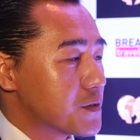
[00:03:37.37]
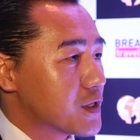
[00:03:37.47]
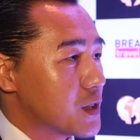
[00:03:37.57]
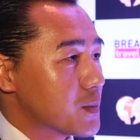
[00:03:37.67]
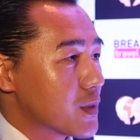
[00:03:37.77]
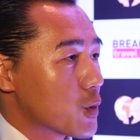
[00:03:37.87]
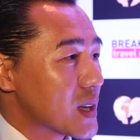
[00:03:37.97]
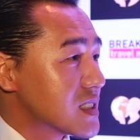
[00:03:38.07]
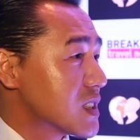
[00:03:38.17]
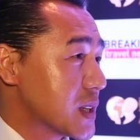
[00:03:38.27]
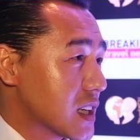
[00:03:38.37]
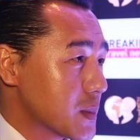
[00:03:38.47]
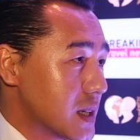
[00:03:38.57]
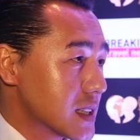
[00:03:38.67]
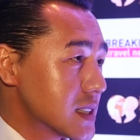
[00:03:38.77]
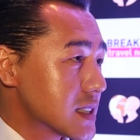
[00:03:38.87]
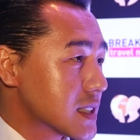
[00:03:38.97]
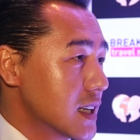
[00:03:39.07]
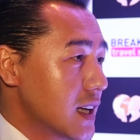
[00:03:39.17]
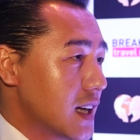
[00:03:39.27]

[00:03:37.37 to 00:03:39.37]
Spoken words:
from the Western-speaking markets,